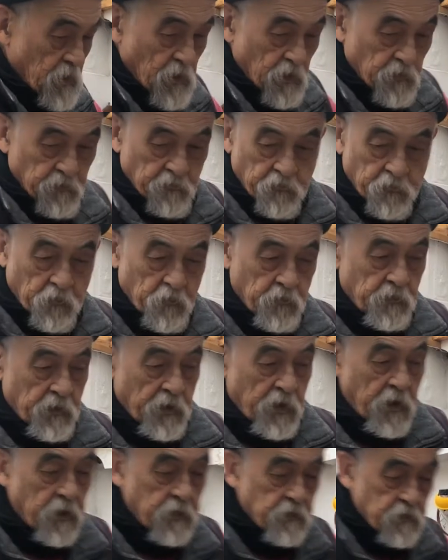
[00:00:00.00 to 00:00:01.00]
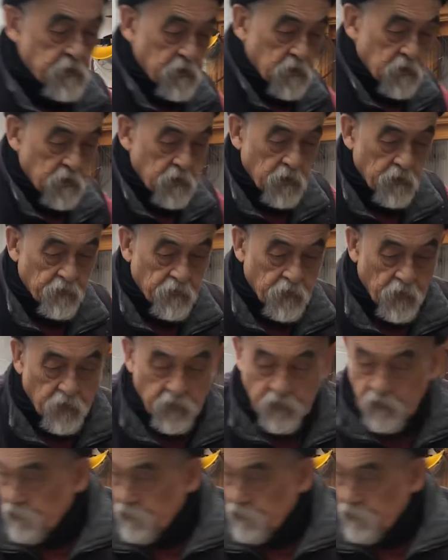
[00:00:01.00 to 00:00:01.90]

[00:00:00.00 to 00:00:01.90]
and for that I've got